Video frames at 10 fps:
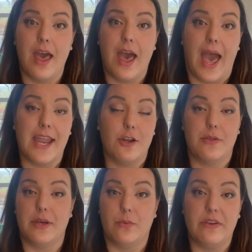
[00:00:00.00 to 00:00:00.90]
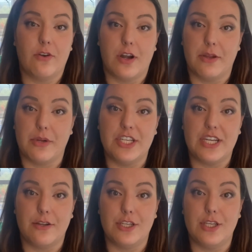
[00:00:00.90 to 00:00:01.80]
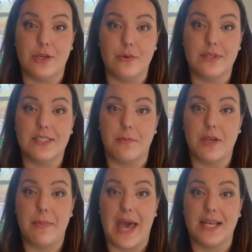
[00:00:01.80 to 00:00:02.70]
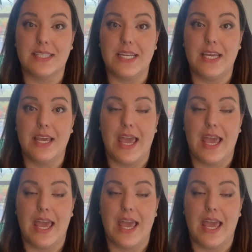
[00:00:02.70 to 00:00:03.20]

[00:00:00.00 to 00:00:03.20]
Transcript: I know that we've already reached out to you in some capacity,